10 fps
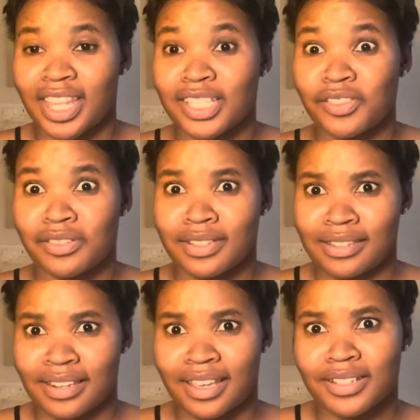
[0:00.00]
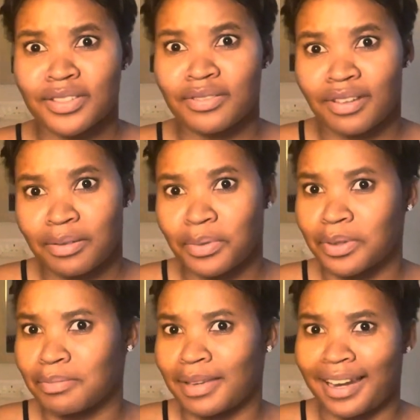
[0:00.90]
that you guys can get to vibe
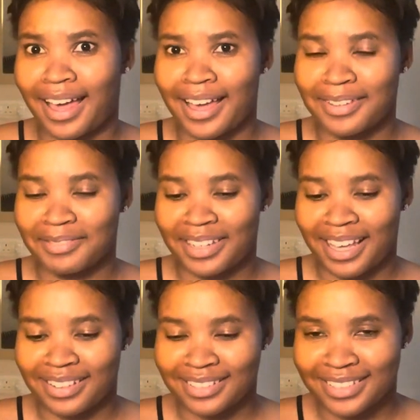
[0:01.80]
with my life, like.